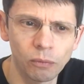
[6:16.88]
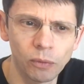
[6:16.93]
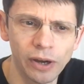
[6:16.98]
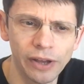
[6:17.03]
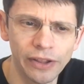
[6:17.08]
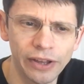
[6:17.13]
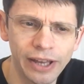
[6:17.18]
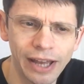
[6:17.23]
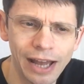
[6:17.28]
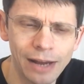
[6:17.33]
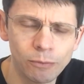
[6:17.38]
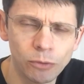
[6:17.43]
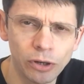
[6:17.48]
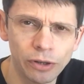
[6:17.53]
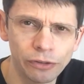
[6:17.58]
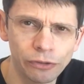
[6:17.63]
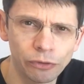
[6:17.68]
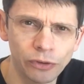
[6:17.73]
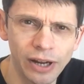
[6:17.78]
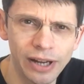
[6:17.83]
where the
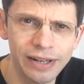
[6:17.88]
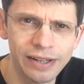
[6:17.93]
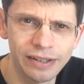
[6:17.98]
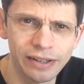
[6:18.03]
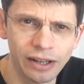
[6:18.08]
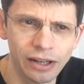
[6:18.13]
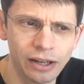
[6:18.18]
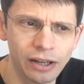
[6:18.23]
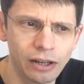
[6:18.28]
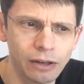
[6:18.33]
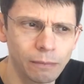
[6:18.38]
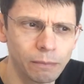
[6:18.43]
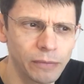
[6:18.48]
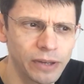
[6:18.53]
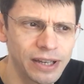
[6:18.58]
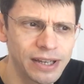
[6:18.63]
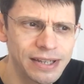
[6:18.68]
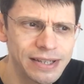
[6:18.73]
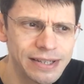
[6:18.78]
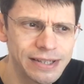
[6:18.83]
camera thread
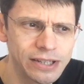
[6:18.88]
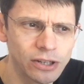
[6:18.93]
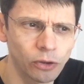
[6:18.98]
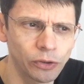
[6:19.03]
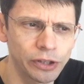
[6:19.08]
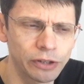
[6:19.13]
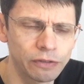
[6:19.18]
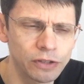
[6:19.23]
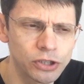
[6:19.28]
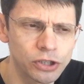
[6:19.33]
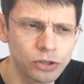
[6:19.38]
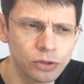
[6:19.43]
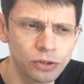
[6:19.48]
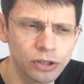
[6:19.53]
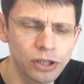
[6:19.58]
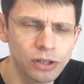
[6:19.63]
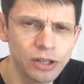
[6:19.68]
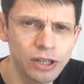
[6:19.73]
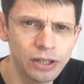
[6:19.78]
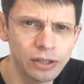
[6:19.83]
is on the original
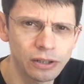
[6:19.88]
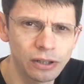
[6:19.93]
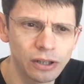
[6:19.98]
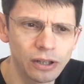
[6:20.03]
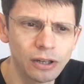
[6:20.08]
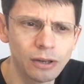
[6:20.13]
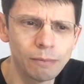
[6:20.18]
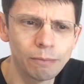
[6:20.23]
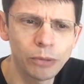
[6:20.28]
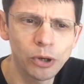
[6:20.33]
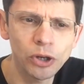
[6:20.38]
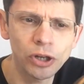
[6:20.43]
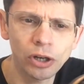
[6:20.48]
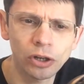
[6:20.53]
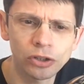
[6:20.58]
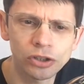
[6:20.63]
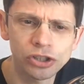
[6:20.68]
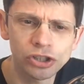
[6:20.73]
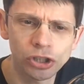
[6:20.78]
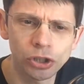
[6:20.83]
unit, put it
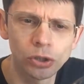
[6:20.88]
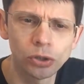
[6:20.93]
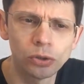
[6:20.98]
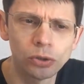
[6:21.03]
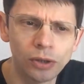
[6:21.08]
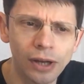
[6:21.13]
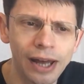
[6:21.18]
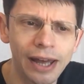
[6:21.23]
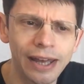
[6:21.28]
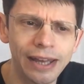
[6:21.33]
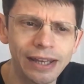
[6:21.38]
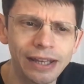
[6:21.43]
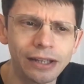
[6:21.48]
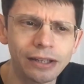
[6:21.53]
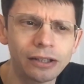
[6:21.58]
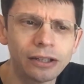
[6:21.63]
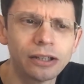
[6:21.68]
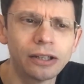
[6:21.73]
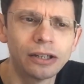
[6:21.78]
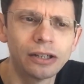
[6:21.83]
onto
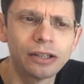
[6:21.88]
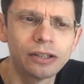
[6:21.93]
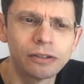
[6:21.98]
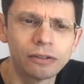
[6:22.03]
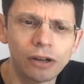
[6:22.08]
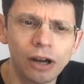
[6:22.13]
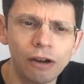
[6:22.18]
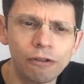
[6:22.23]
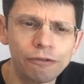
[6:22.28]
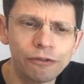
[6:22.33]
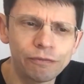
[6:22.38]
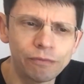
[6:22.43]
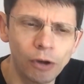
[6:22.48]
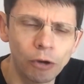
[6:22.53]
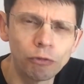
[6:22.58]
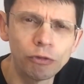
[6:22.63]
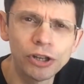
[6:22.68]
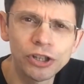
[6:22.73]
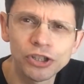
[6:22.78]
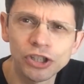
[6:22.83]
a
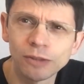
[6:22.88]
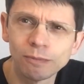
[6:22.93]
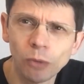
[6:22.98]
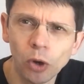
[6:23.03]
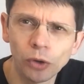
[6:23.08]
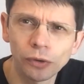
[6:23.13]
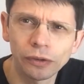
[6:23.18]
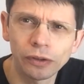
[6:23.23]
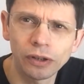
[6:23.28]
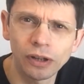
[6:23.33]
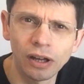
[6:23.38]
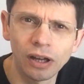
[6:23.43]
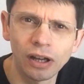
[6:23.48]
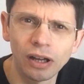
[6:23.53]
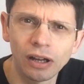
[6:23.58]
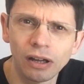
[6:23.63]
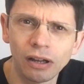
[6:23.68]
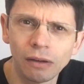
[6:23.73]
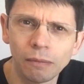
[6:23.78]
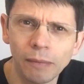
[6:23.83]
rigid modern
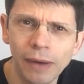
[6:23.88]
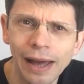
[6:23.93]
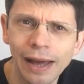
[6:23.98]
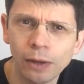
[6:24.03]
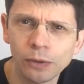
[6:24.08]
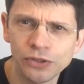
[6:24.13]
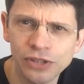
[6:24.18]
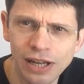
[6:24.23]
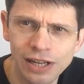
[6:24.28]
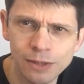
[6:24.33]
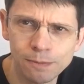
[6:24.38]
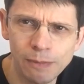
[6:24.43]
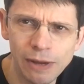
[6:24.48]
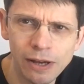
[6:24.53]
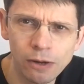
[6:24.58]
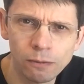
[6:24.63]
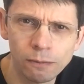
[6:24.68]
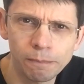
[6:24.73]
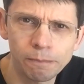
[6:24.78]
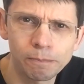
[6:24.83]
Altaz
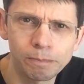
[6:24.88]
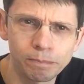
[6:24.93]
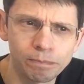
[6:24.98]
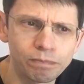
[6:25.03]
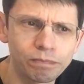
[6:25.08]
mount,